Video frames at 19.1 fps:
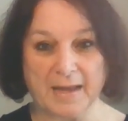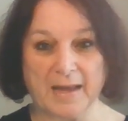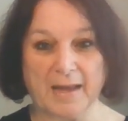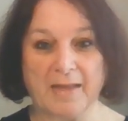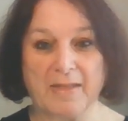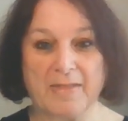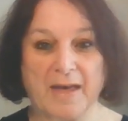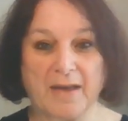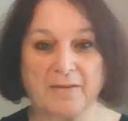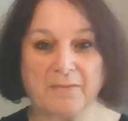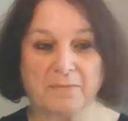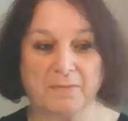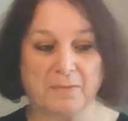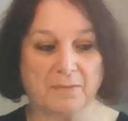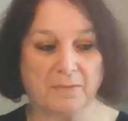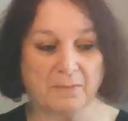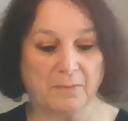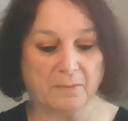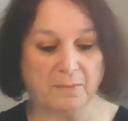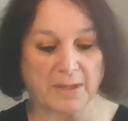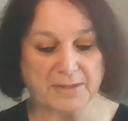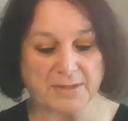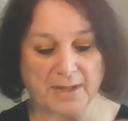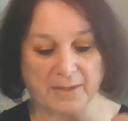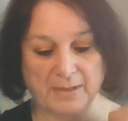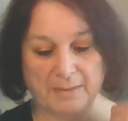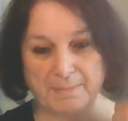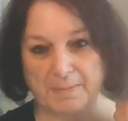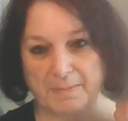that was
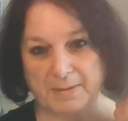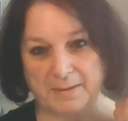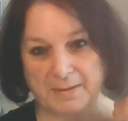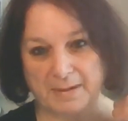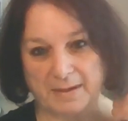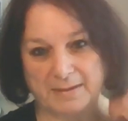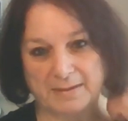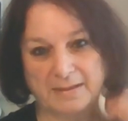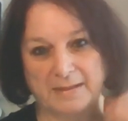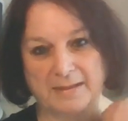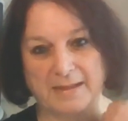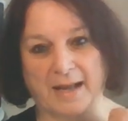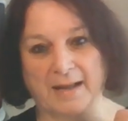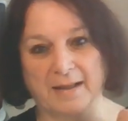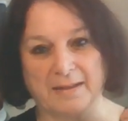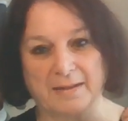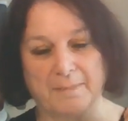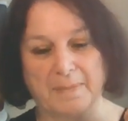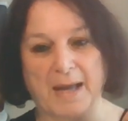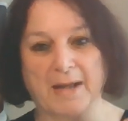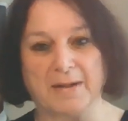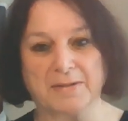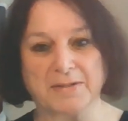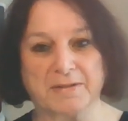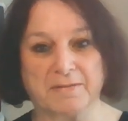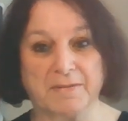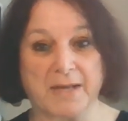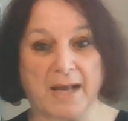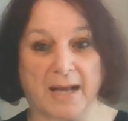on the
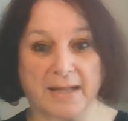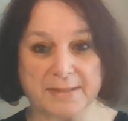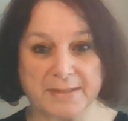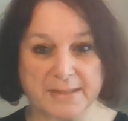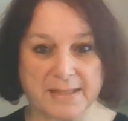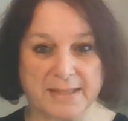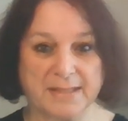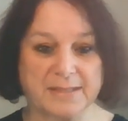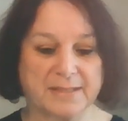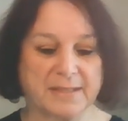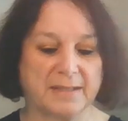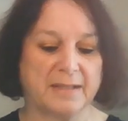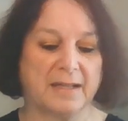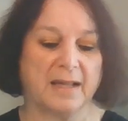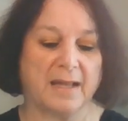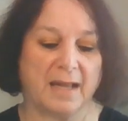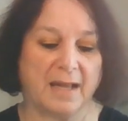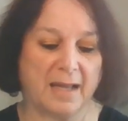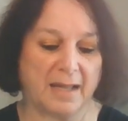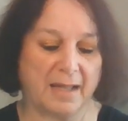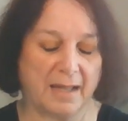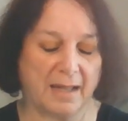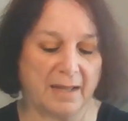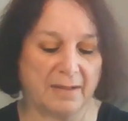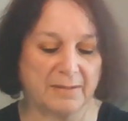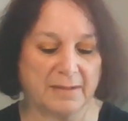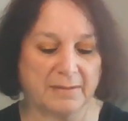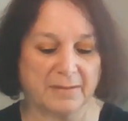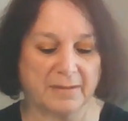lapels of Nazis, and
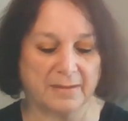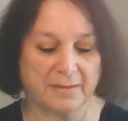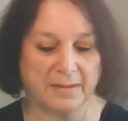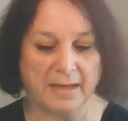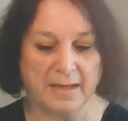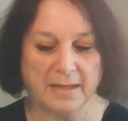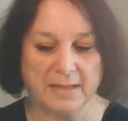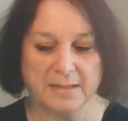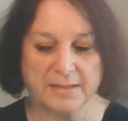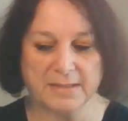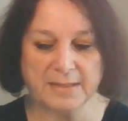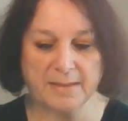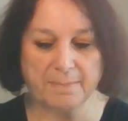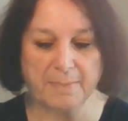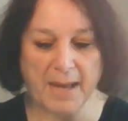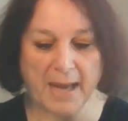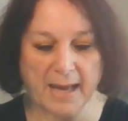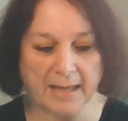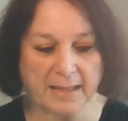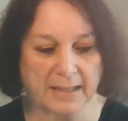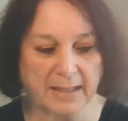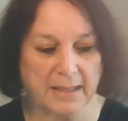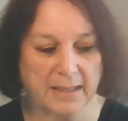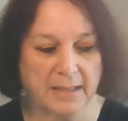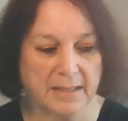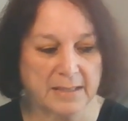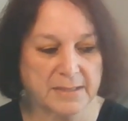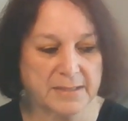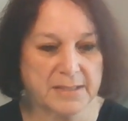the CPAC
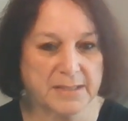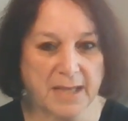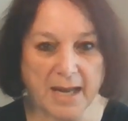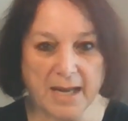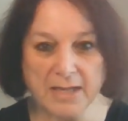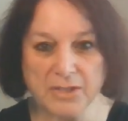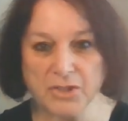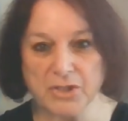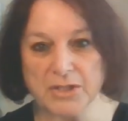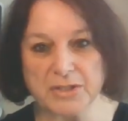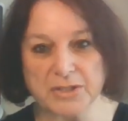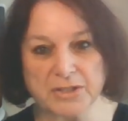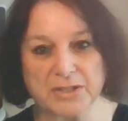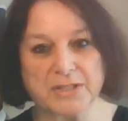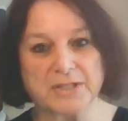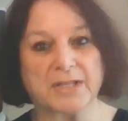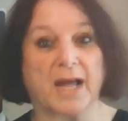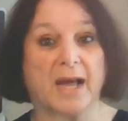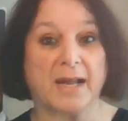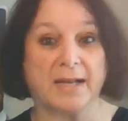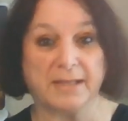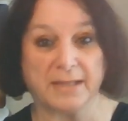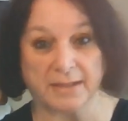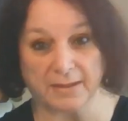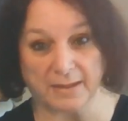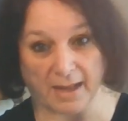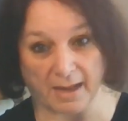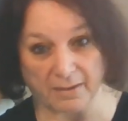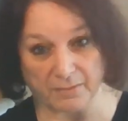stage is designed
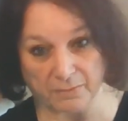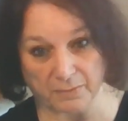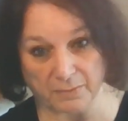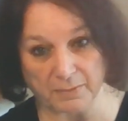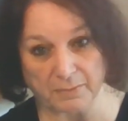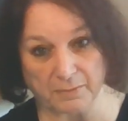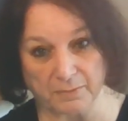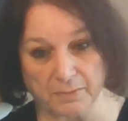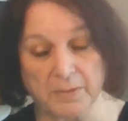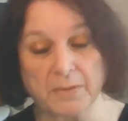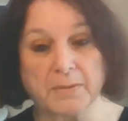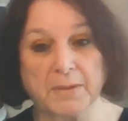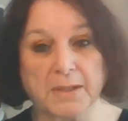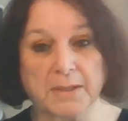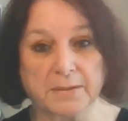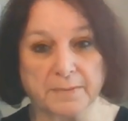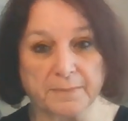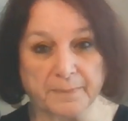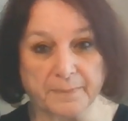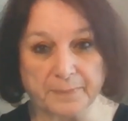in that ruin.